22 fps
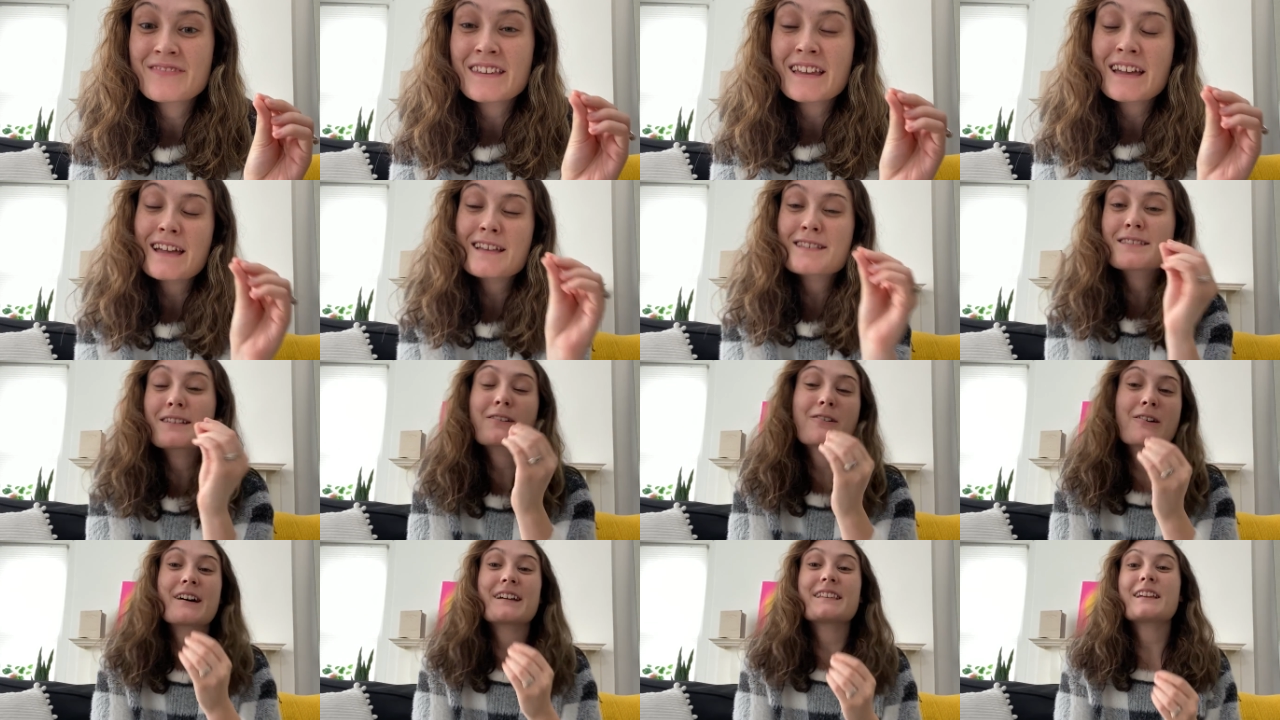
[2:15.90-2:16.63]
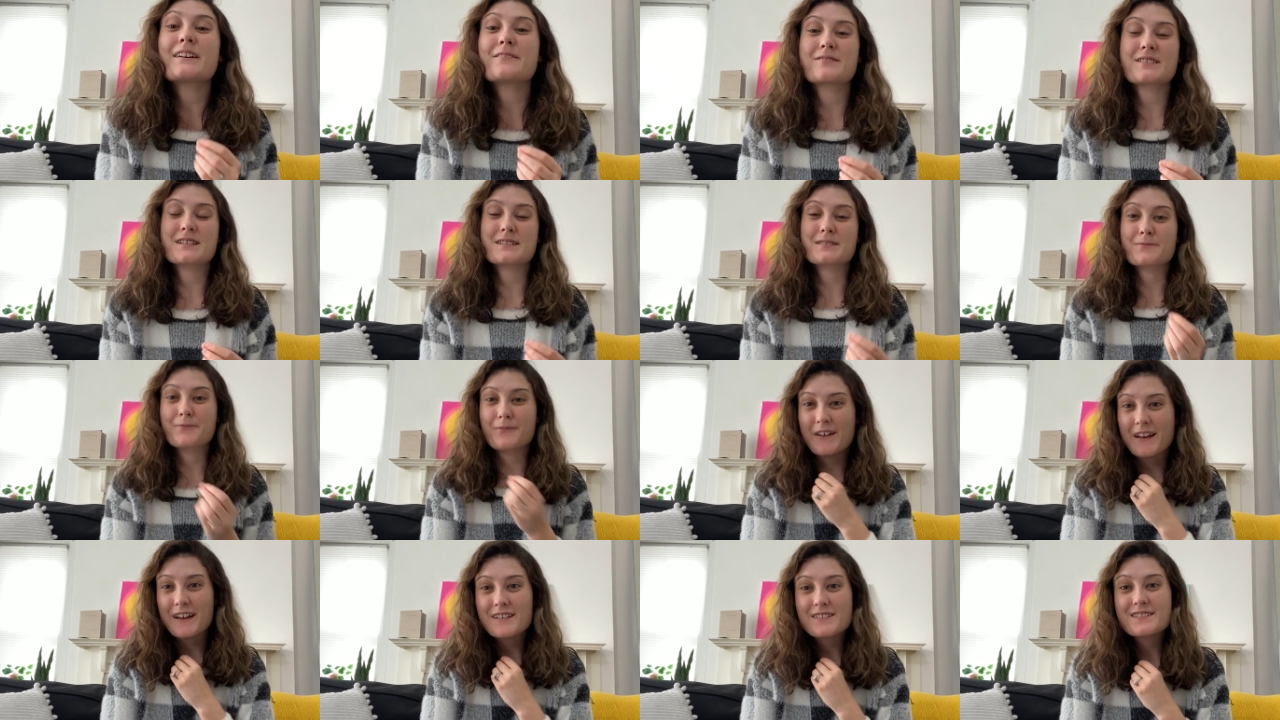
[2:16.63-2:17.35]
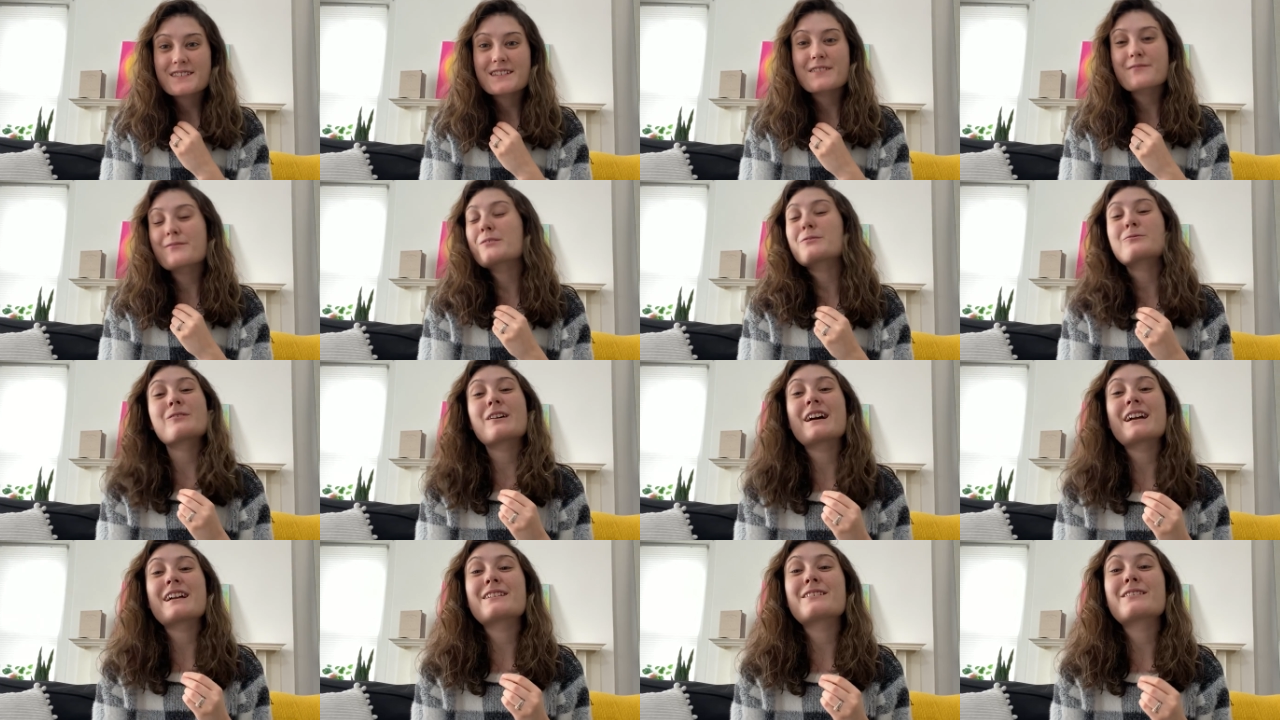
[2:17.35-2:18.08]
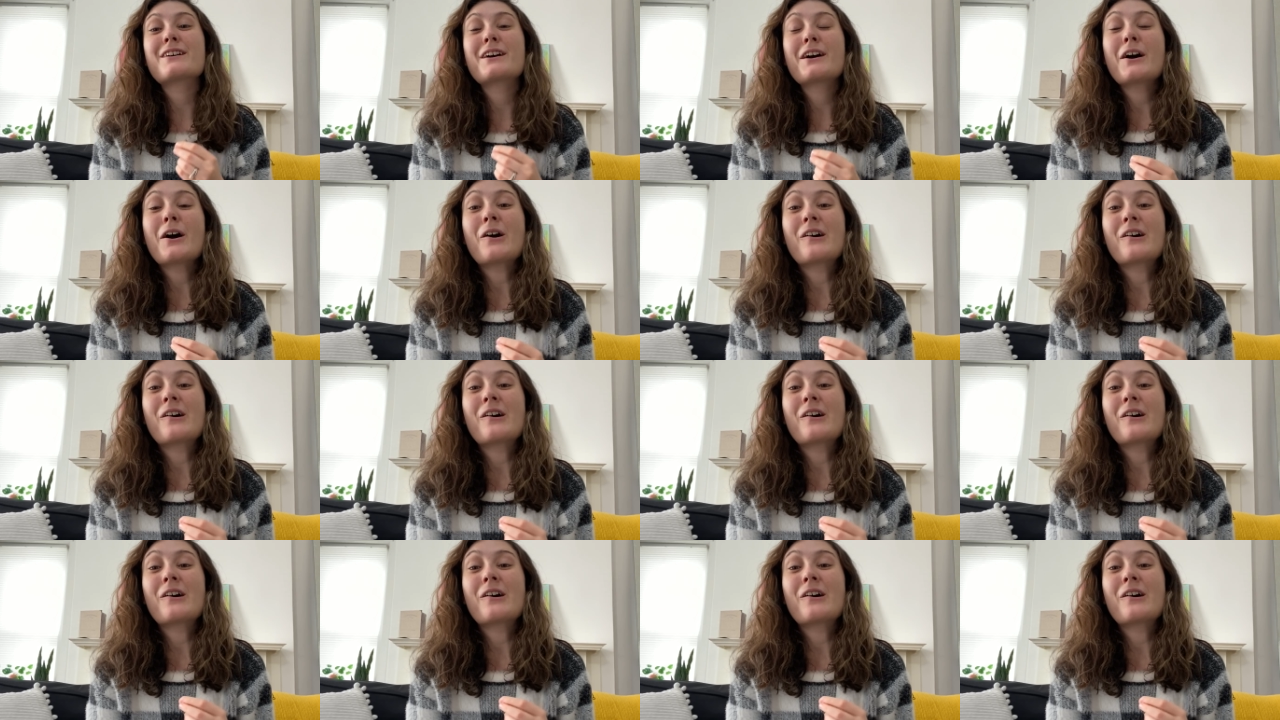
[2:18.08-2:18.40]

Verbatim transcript: And so God loved us first, even when